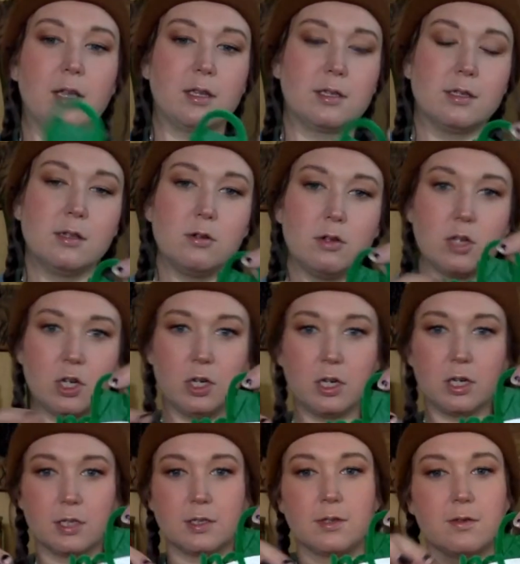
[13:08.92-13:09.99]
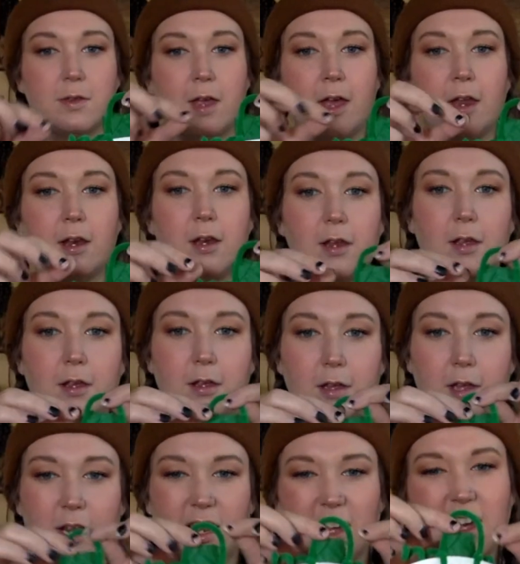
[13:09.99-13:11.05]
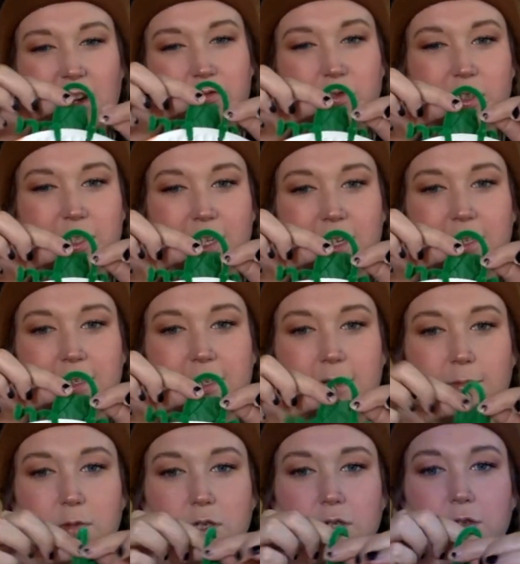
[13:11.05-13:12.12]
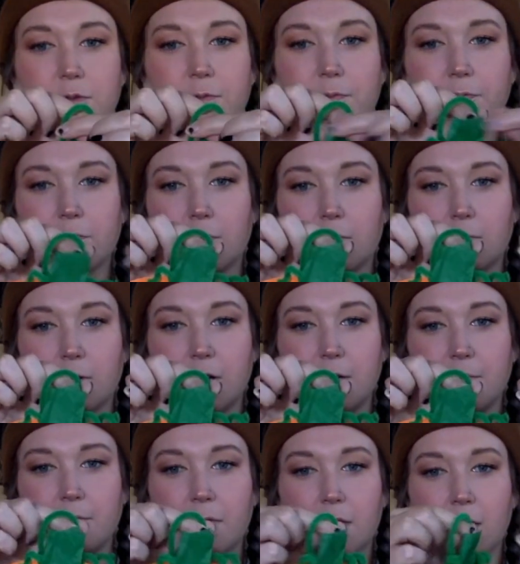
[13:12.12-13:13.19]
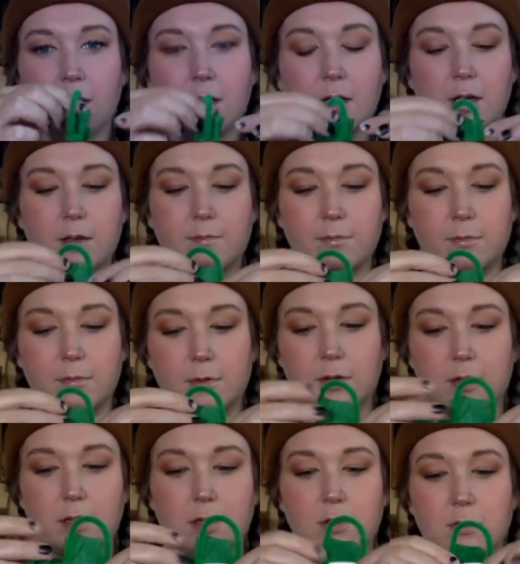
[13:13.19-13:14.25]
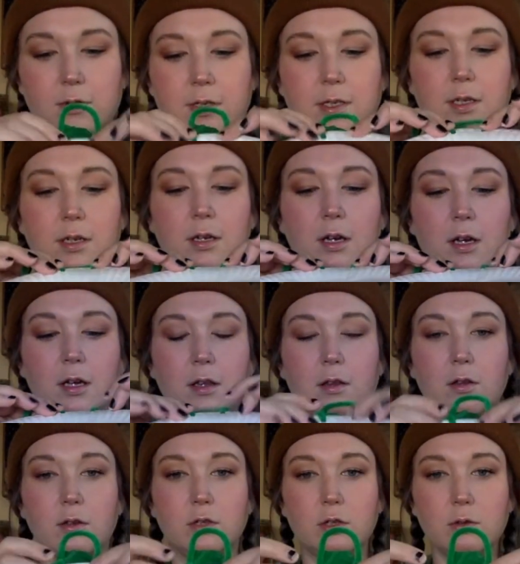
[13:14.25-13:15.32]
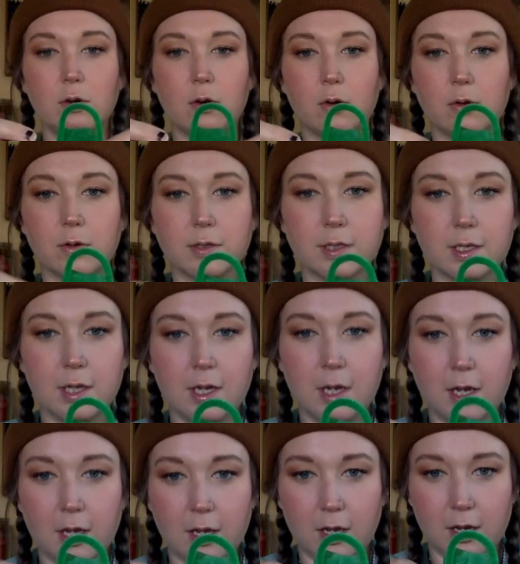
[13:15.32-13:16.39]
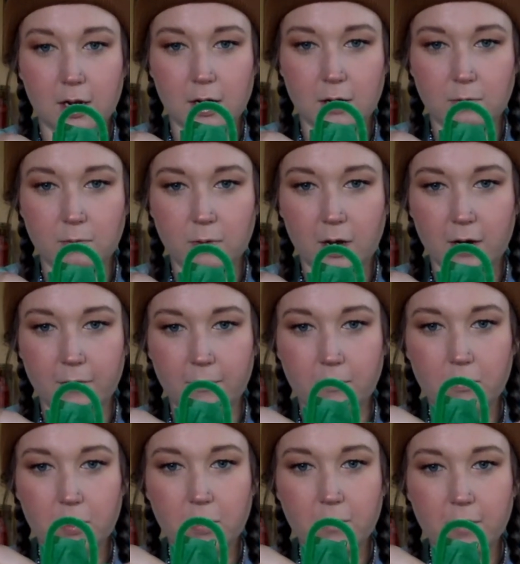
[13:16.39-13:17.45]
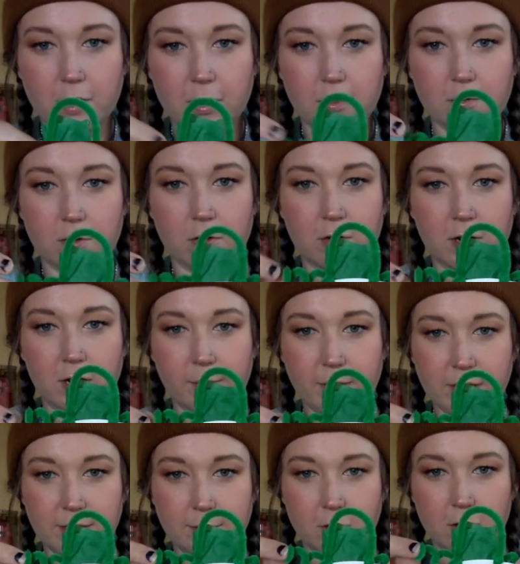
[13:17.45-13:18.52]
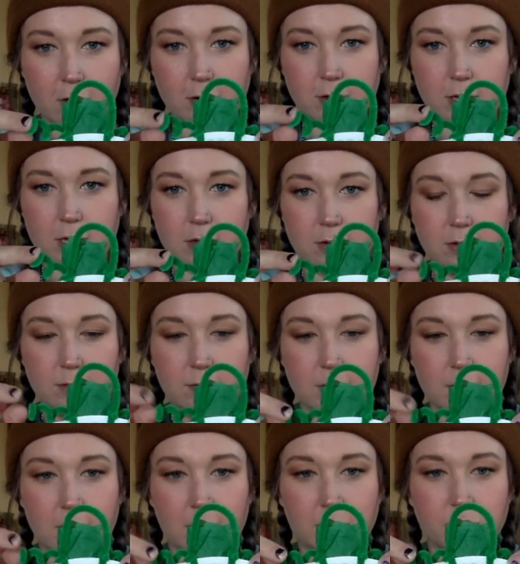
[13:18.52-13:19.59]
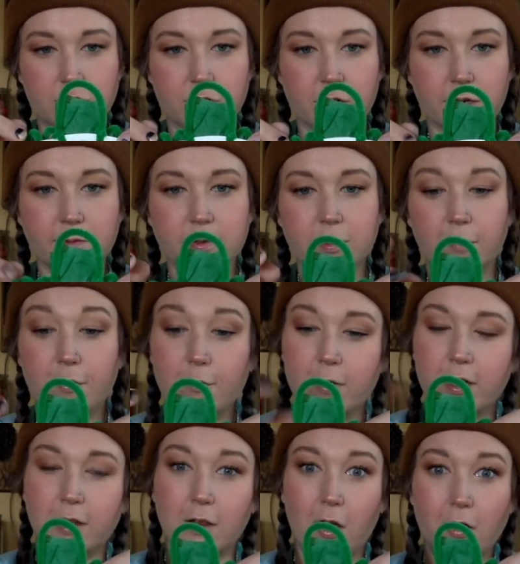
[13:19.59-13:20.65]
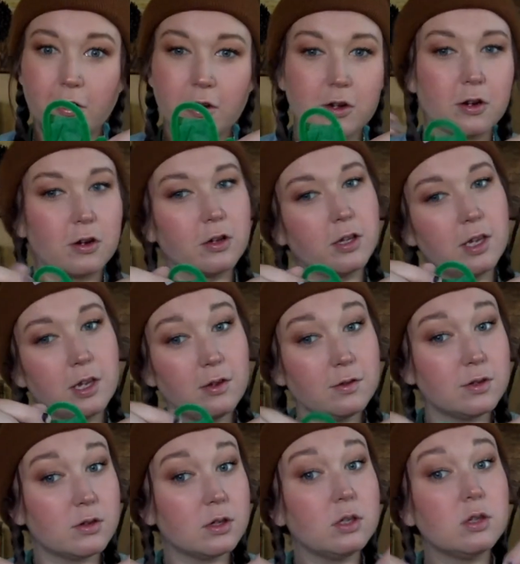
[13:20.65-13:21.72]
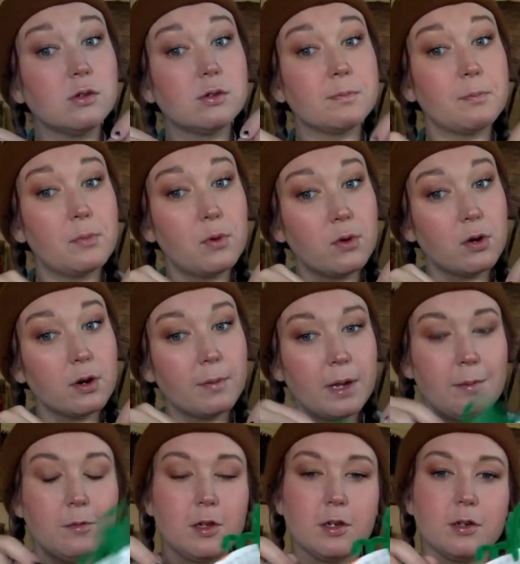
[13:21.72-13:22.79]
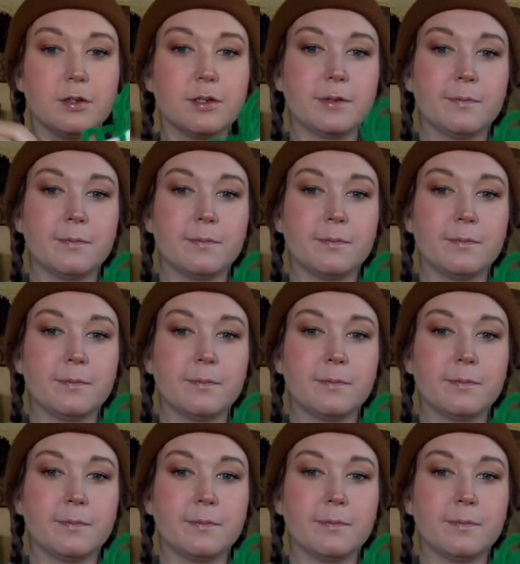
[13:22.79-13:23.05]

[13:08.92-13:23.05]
this little hook so that, and it kind of looks like a stem too, right? I used uh, the two holes and I kind of wove it through and I made some curly cues with the extra. So if you wanted longer curly cues, you could use more pipe cleaners.